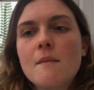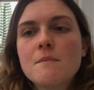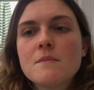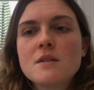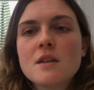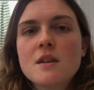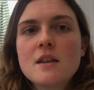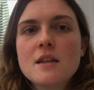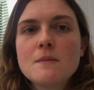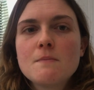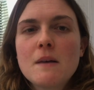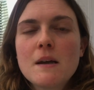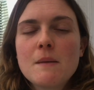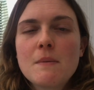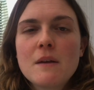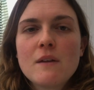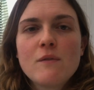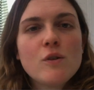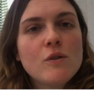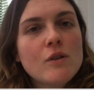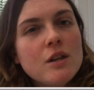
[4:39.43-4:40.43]
So this may
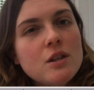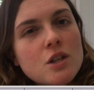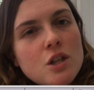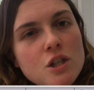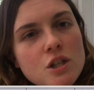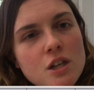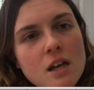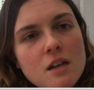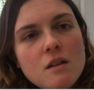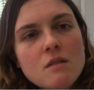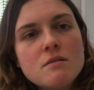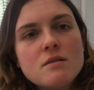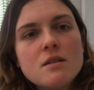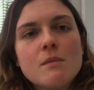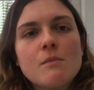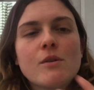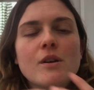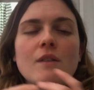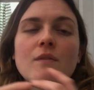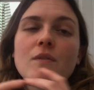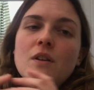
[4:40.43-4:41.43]
be if you need to shadow
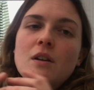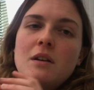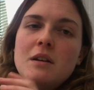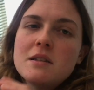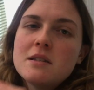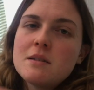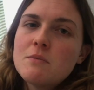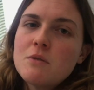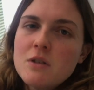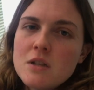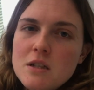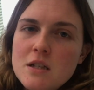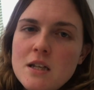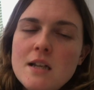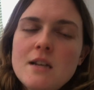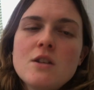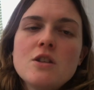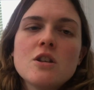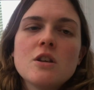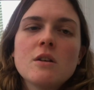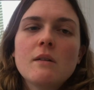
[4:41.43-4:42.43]
someone, if you need someone to
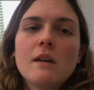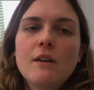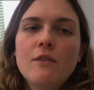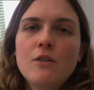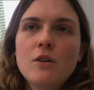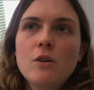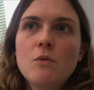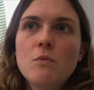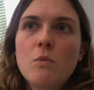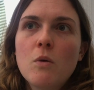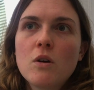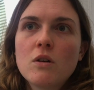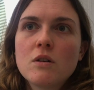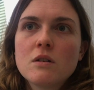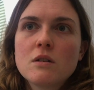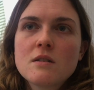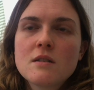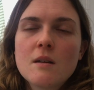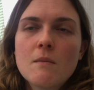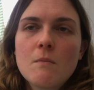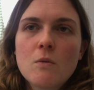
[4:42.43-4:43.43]
teach you, if you
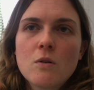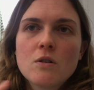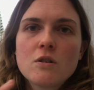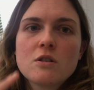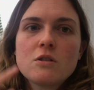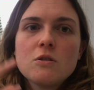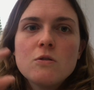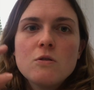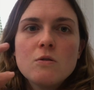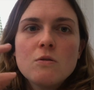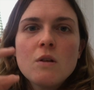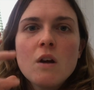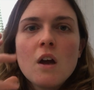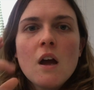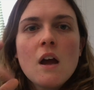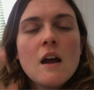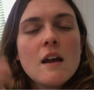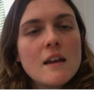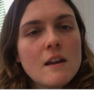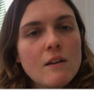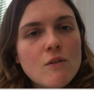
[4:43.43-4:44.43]
want someone to
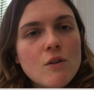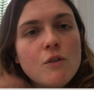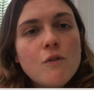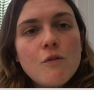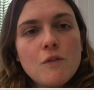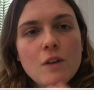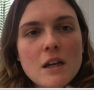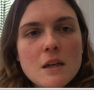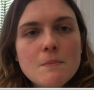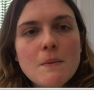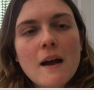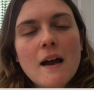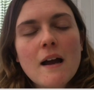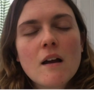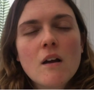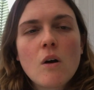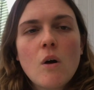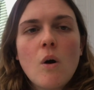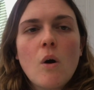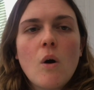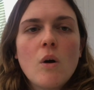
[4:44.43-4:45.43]
give you
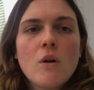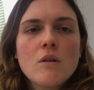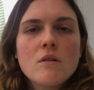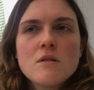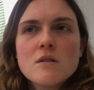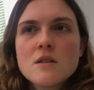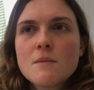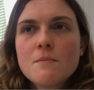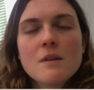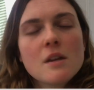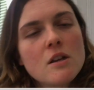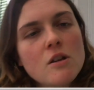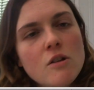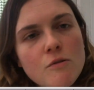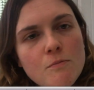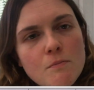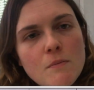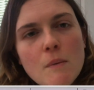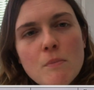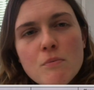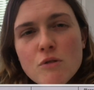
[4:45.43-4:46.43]
feedback on something
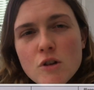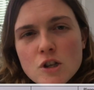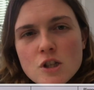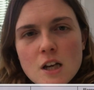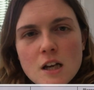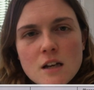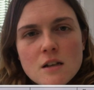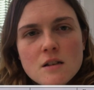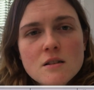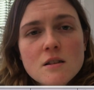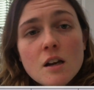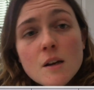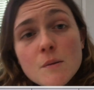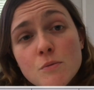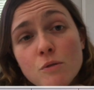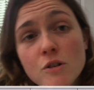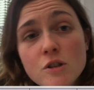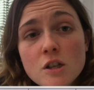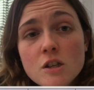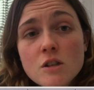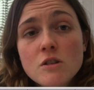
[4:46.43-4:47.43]
side
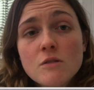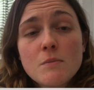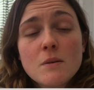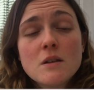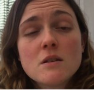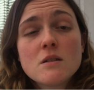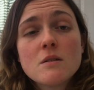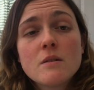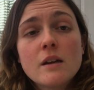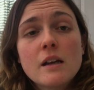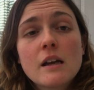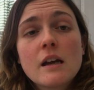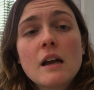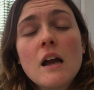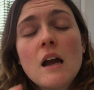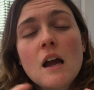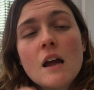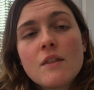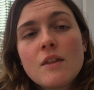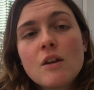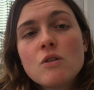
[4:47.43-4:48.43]
project you've been doing.
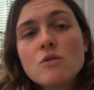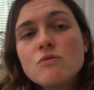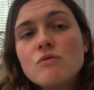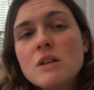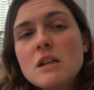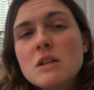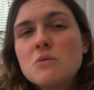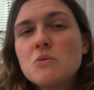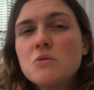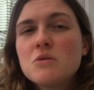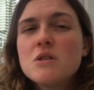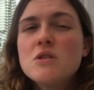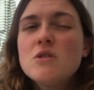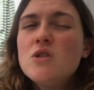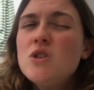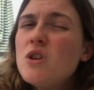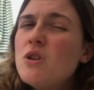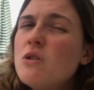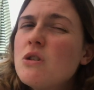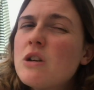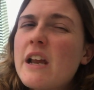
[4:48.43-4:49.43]
Those resources
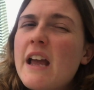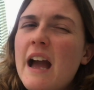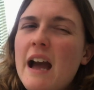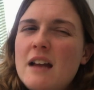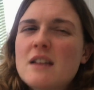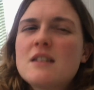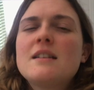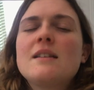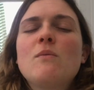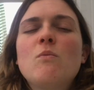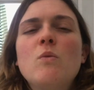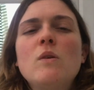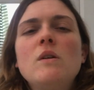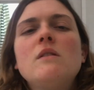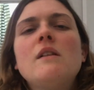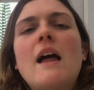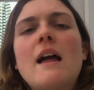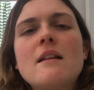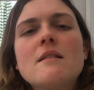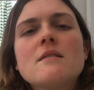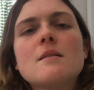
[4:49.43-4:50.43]
usually actually
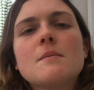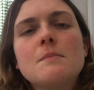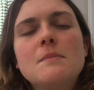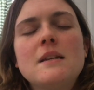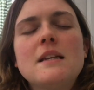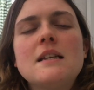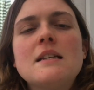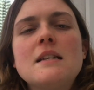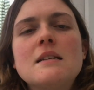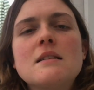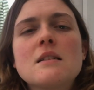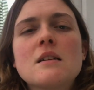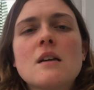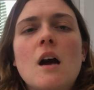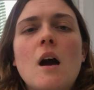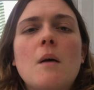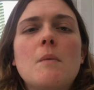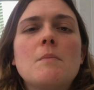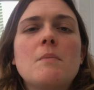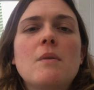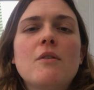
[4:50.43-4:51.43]
will end up needing to
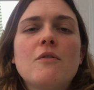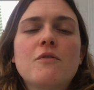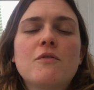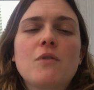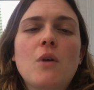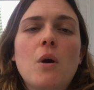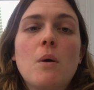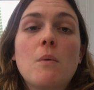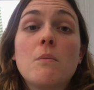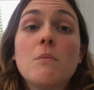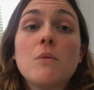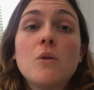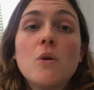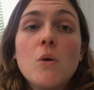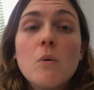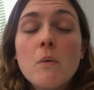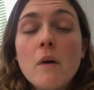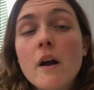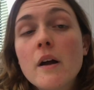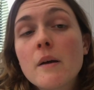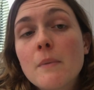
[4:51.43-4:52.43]
come from your
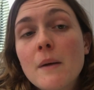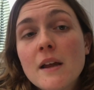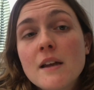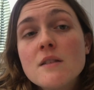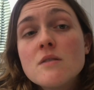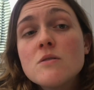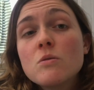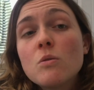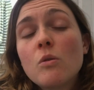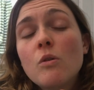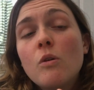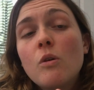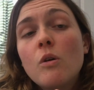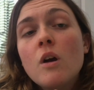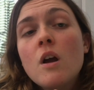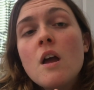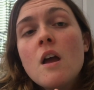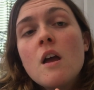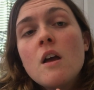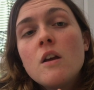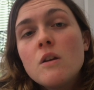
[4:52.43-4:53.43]
workplace, or
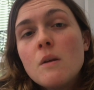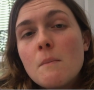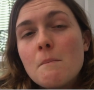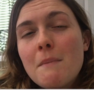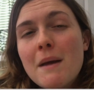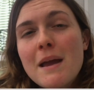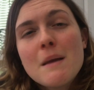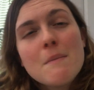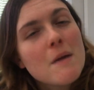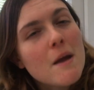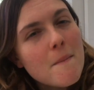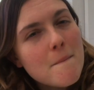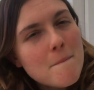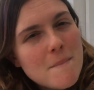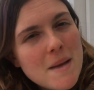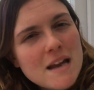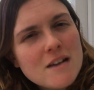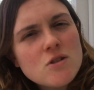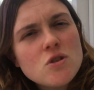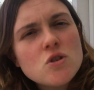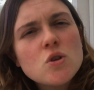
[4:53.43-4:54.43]
it may be a
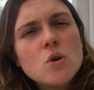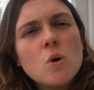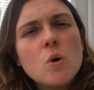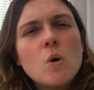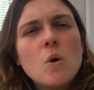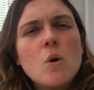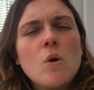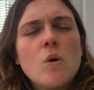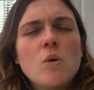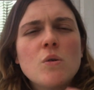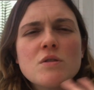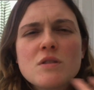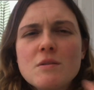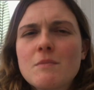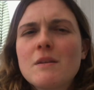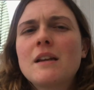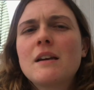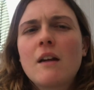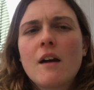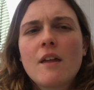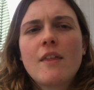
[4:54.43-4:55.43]
mentor or
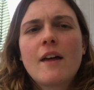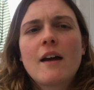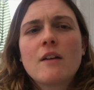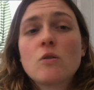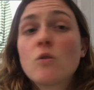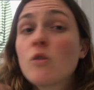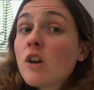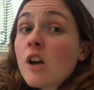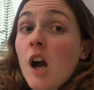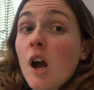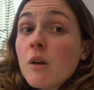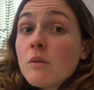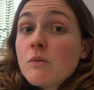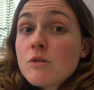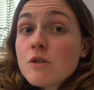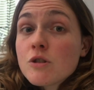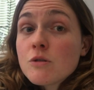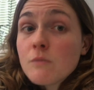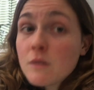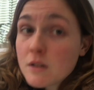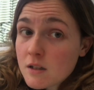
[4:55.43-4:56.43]
something like that, or a
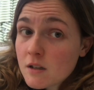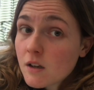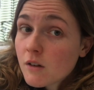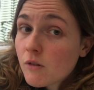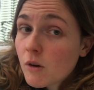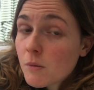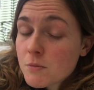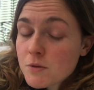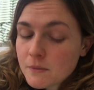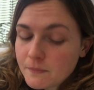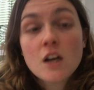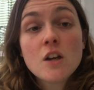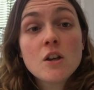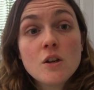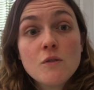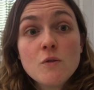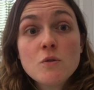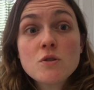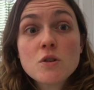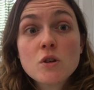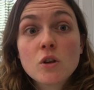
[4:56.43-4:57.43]
coach is another option.
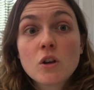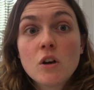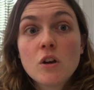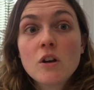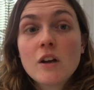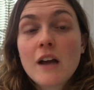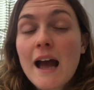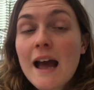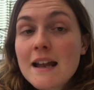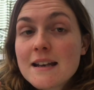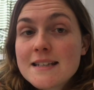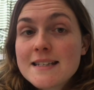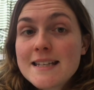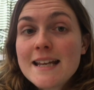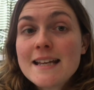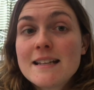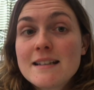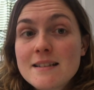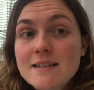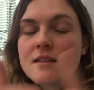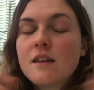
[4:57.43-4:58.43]
You've also got to look at
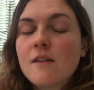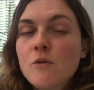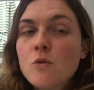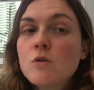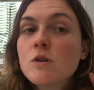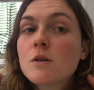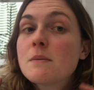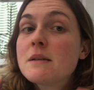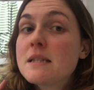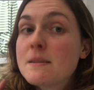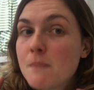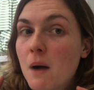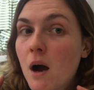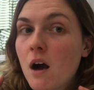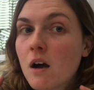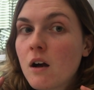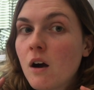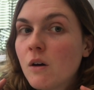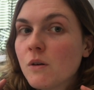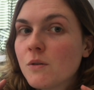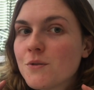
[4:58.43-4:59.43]
dates. They've all got to be
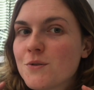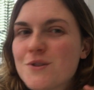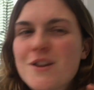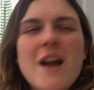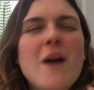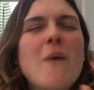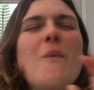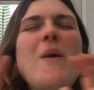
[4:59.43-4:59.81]
SMART goals.